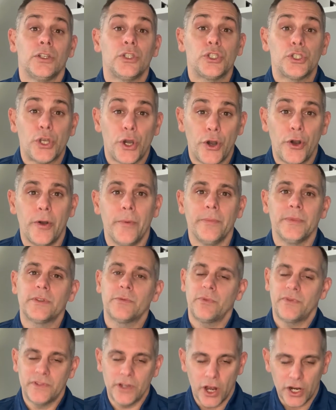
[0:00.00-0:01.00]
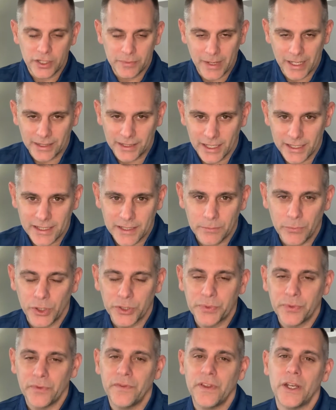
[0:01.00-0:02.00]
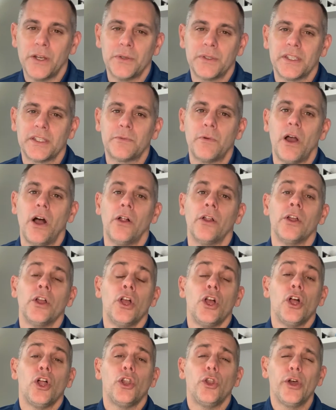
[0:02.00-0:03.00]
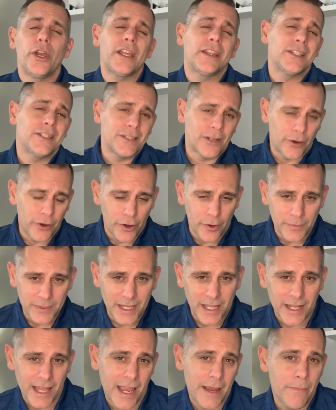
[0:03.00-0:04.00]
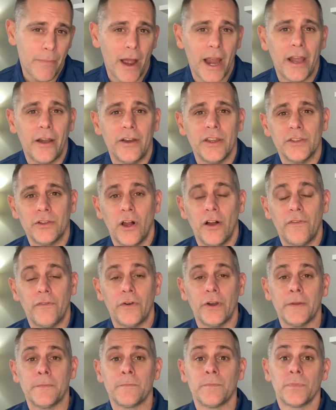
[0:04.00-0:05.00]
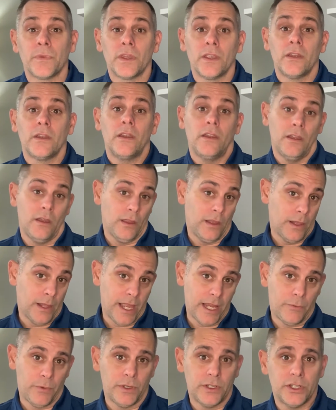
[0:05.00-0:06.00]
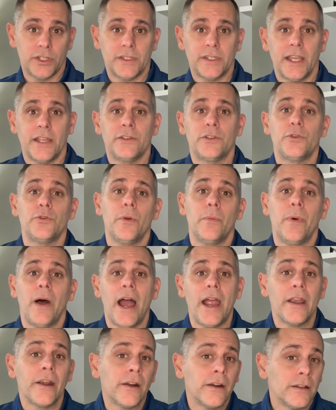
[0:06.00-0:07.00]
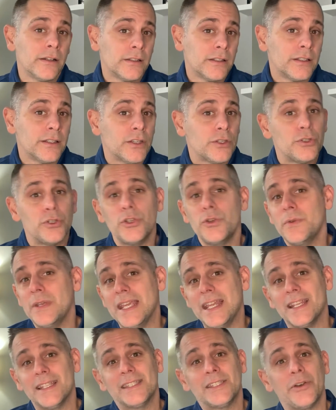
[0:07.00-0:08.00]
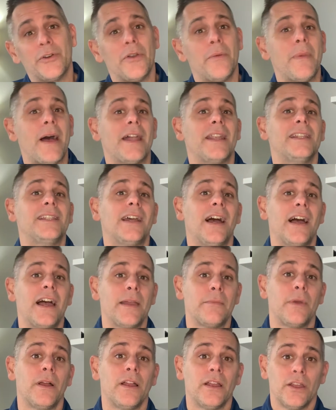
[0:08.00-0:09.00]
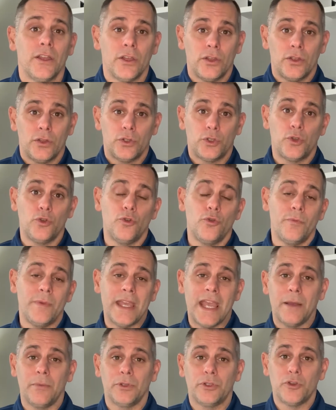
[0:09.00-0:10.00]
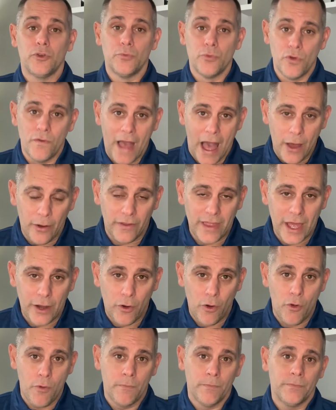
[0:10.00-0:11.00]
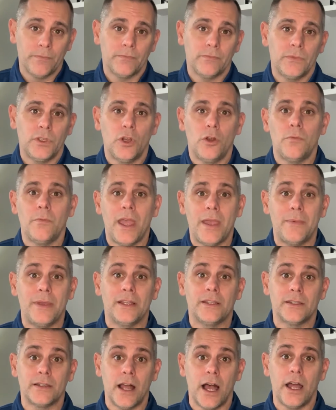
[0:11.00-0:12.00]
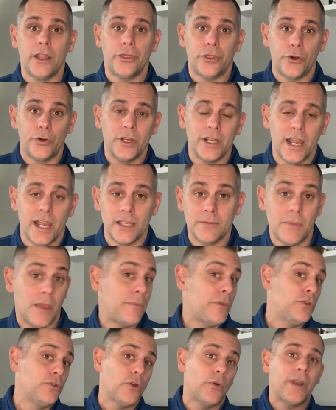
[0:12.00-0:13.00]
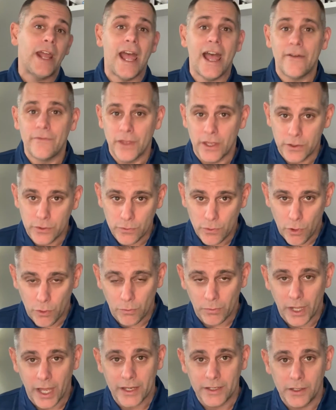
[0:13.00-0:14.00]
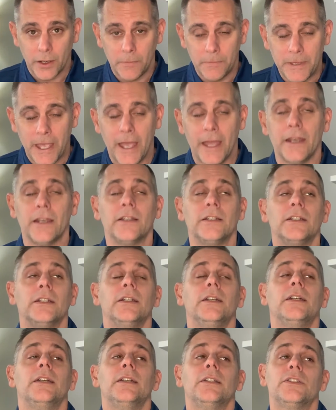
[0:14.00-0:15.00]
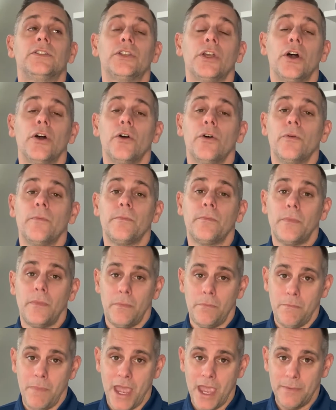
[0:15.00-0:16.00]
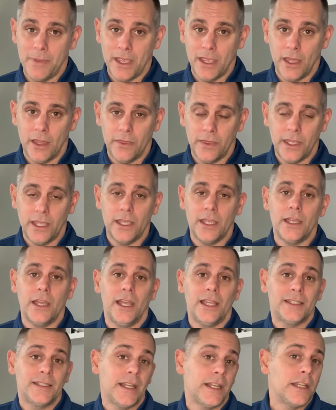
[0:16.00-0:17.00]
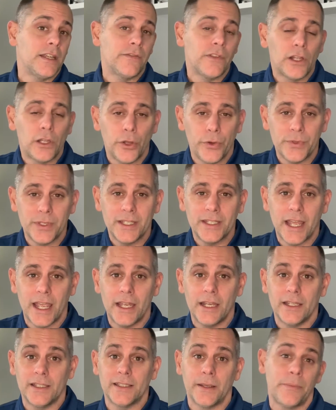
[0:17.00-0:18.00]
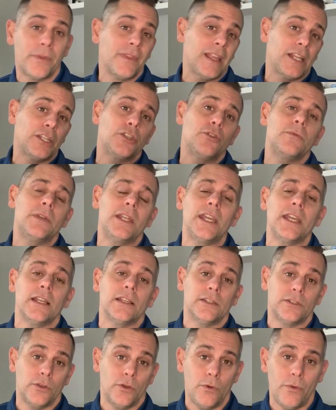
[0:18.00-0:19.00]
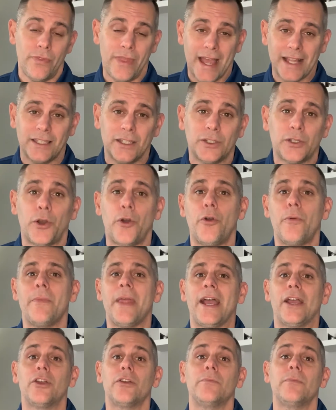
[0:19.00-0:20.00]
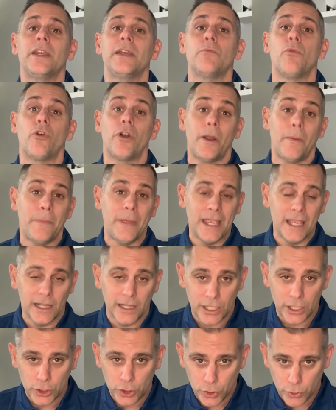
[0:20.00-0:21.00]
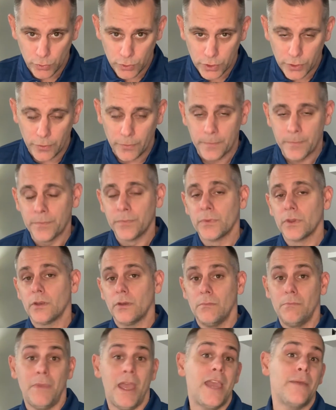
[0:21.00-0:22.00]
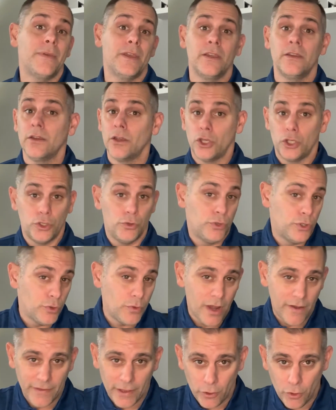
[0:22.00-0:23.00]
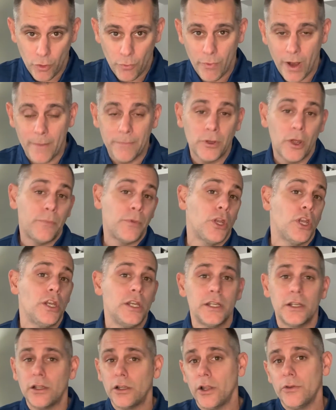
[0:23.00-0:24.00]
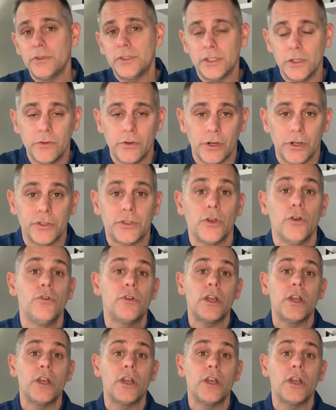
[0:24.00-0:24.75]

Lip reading: Terms. We've talked about this in multiple videos as well. Look at the terms that a buyer is offering. Like we just said to the buyer, do you need a certain amount of time to be able to move out of that home? You know, maybe it's not 30 days. Maybe you don't have that new home lined up yet. So maybe the extending of the closing date is something that you need. So that's a term that could be more appealing to you. Maybe you do have that home wrapped up and you need to close sooner. So who